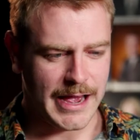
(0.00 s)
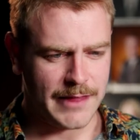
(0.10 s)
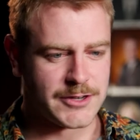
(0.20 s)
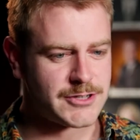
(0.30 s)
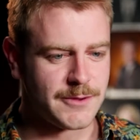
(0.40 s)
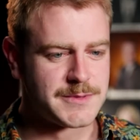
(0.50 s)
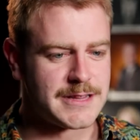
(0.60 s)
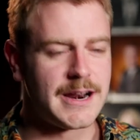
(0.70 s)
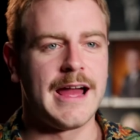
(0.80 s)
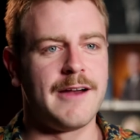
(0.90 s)
other jobs
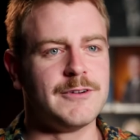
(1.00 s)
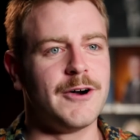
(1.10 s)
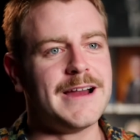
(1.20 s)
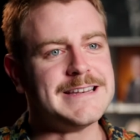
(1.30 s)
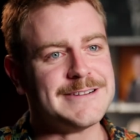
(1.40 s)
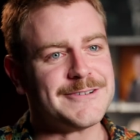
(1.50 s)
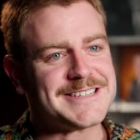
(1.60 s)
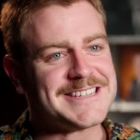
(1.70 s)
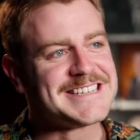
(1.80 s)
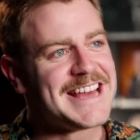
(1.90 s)
that I have no idea
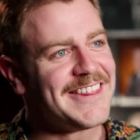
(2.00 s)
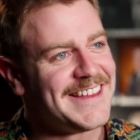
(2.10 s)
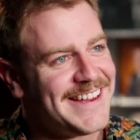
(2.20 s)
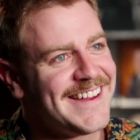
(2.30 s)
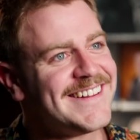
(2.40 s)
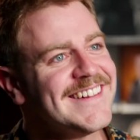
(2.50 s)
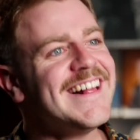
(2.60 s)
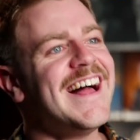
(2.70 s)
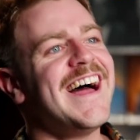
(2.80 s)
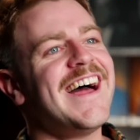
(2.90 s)
exist out there,
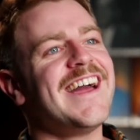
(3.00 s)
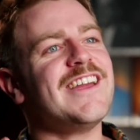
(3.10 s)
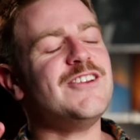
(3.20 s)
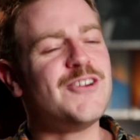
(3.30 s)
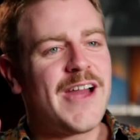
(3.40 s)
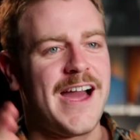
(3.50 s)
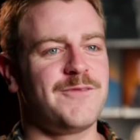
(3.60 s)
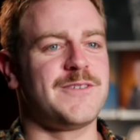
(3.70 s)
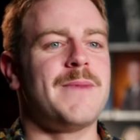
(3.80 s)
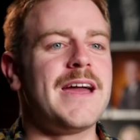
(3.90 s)
you
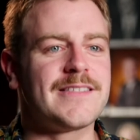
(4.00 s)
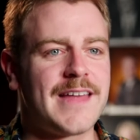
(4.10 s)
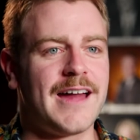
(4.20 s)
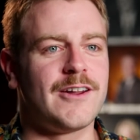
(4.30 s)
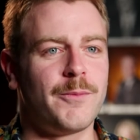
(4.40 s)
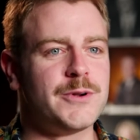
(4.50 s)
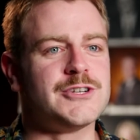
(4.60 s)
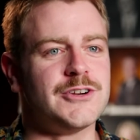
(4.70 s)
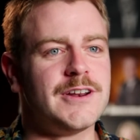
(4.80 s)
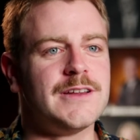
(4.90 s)
have to make that
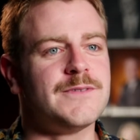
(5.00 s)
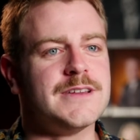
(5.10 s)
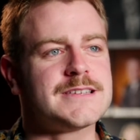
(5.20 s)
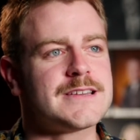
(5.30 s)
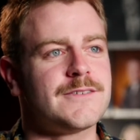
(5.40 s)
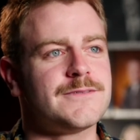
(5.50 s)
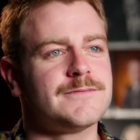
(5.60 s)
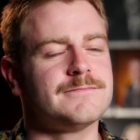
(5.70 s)
opportunity for yourself.